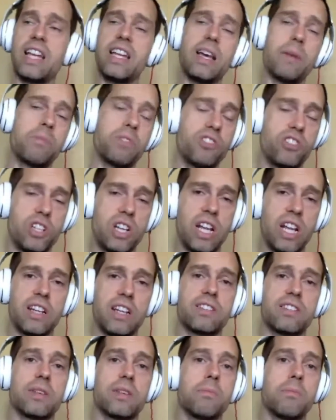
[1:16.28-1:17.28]
and
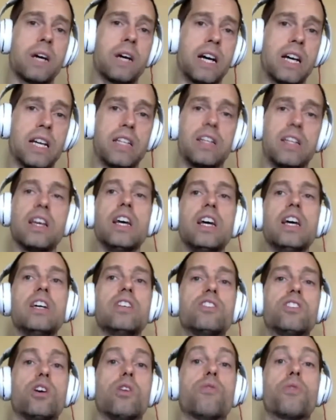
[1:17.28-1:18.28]
epigenetics combined.
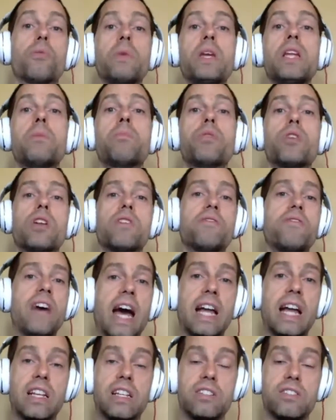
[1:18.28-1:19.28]
So for me to put on
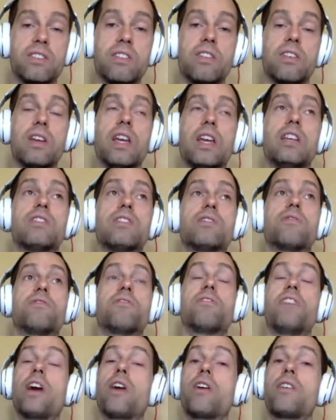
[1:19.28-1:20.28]
fat is
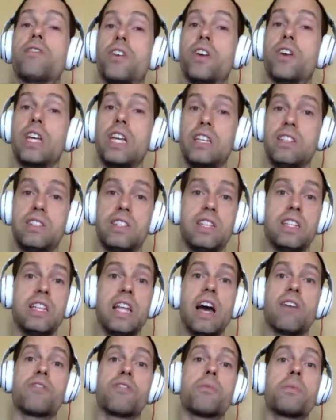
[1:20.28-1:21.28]
very, very
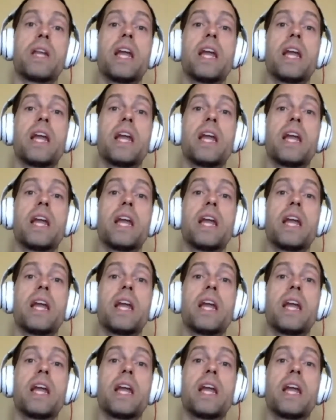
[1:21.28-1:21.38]
easy. Now,